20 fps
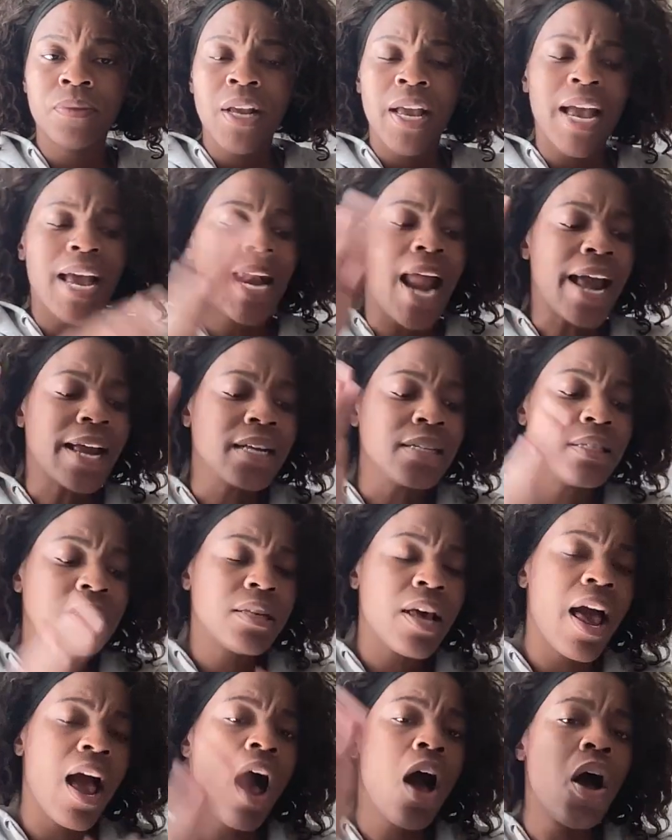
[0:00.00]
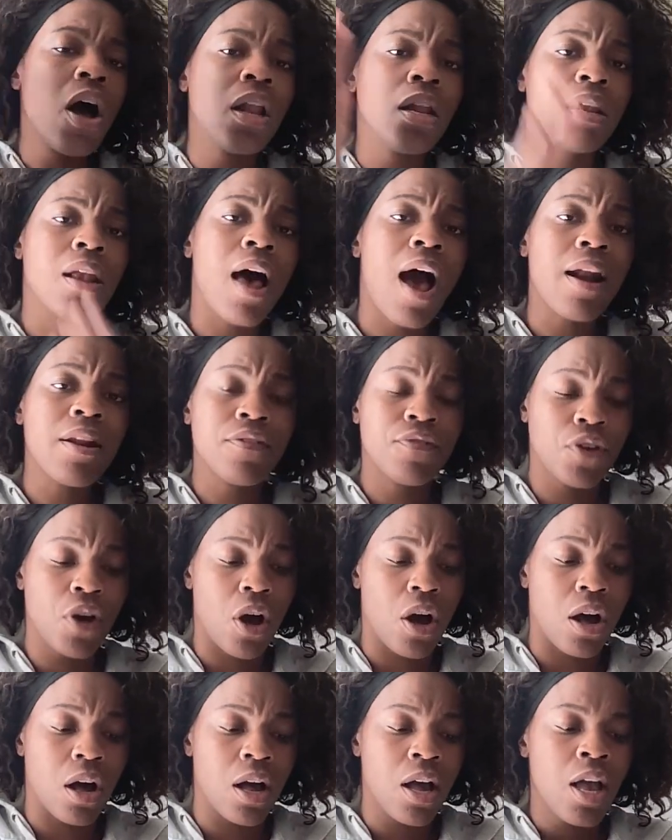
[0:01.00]
And I can tell a lot of
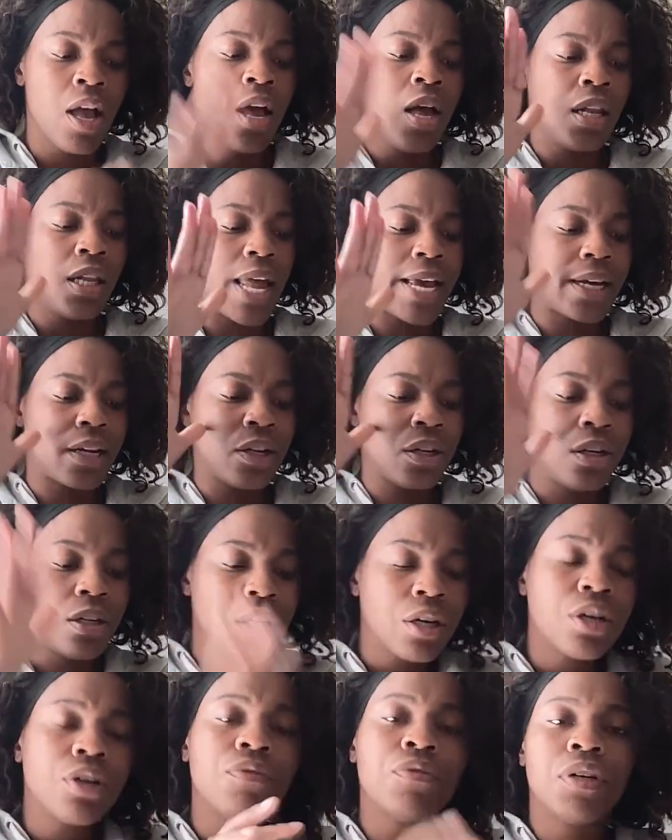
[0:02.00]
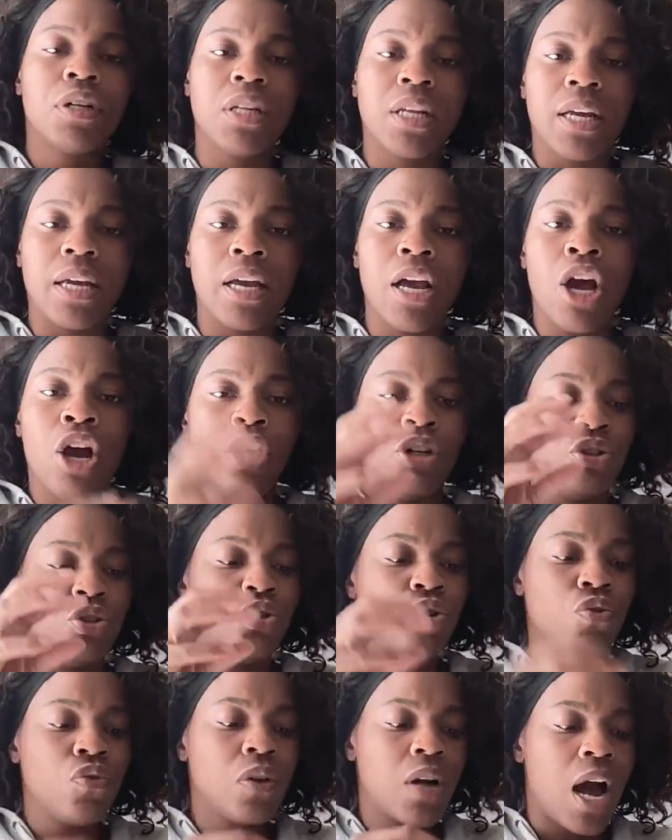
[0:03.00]
y'all, like literally,
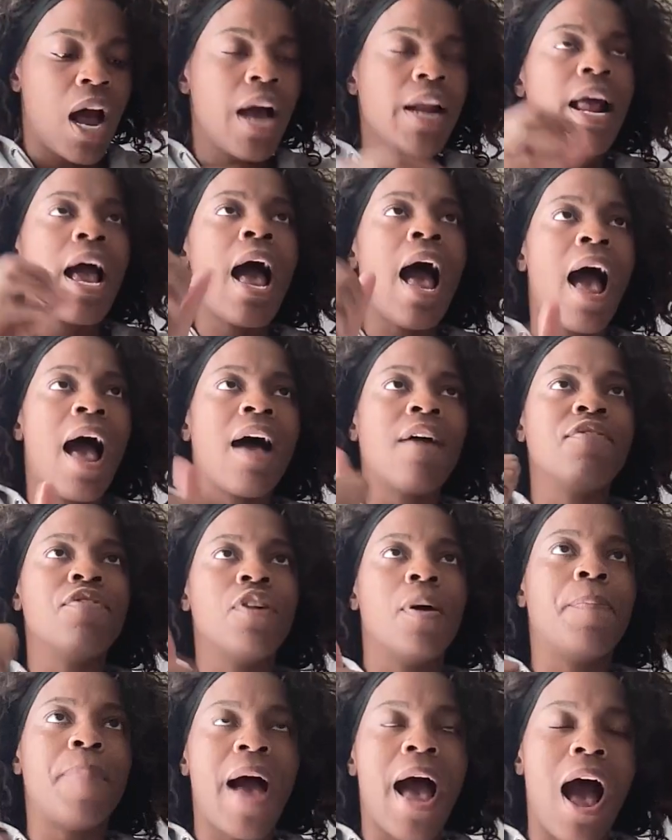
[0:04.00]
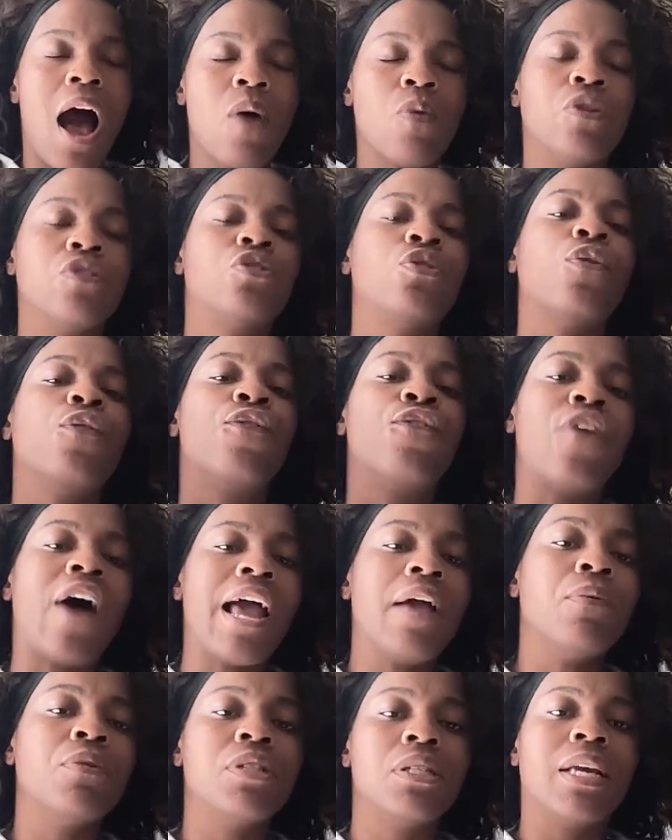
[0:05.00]
do not have the power to
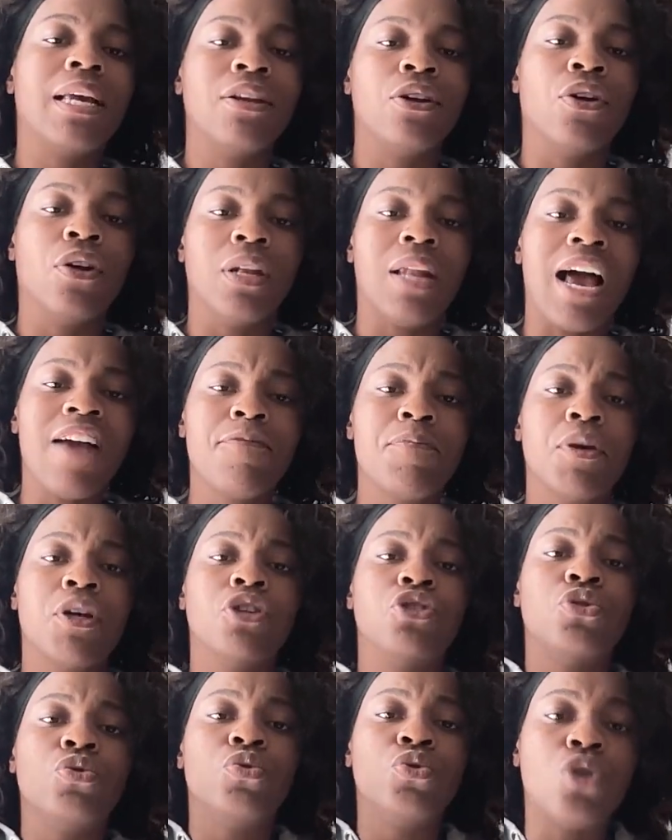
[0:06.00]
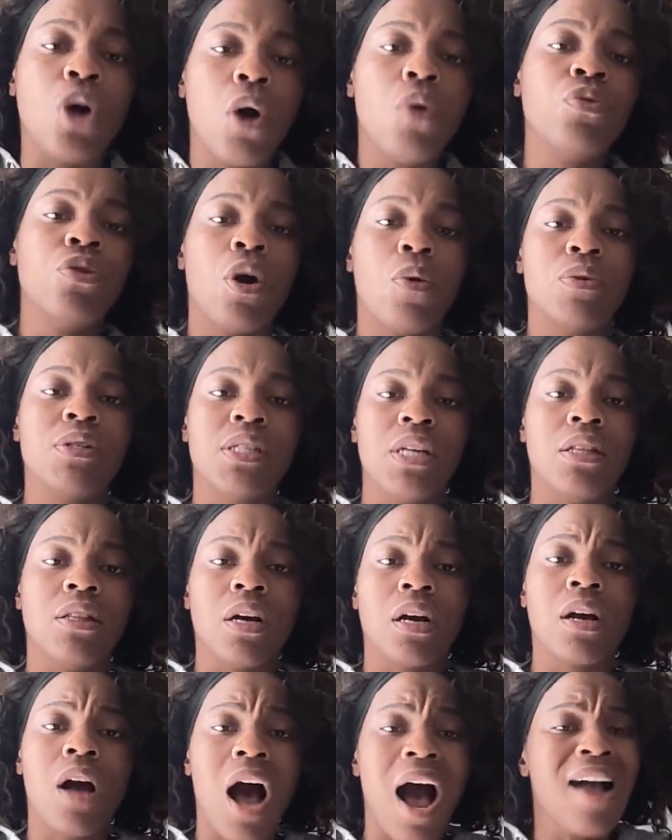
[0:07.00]
fight what's in your life because you don't know what's in the
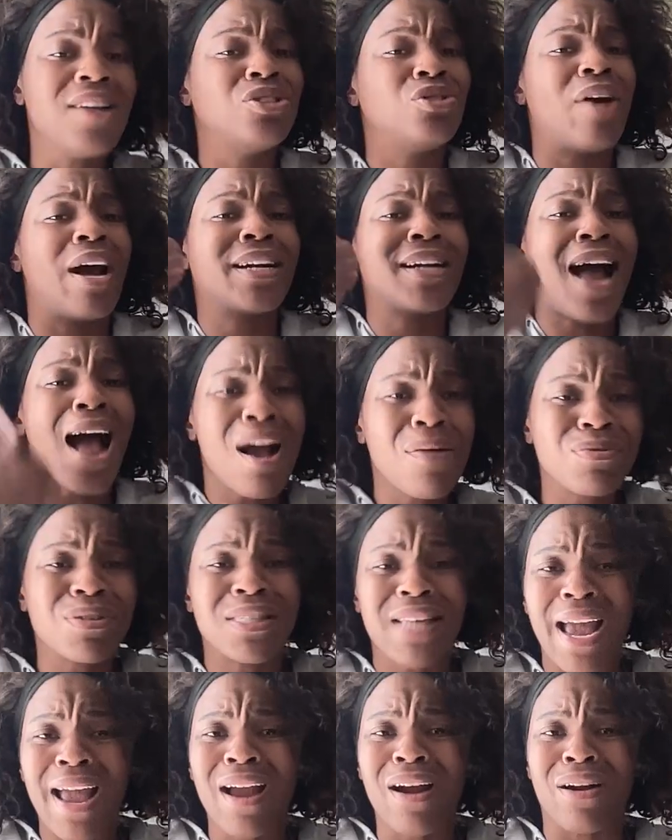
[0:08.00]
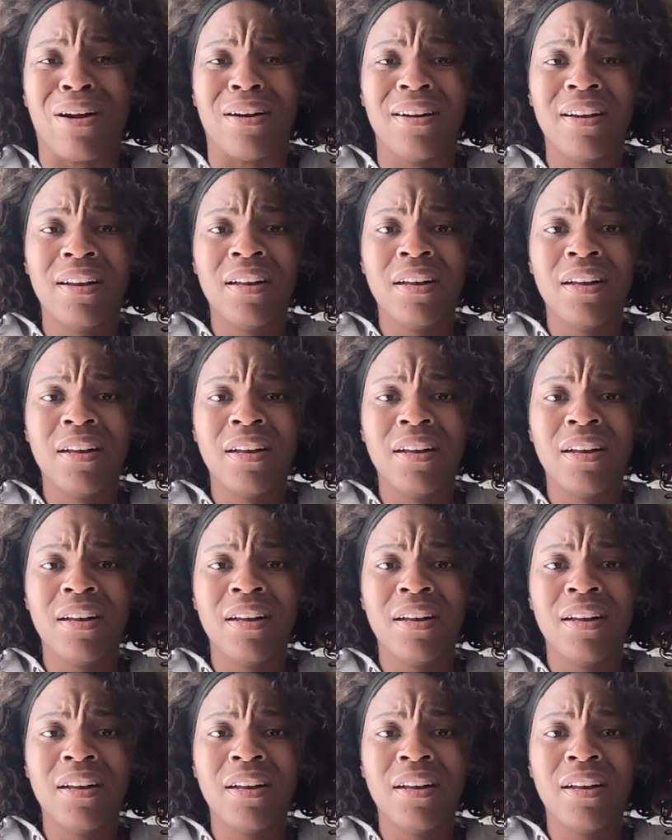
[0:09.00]
contract. I was there.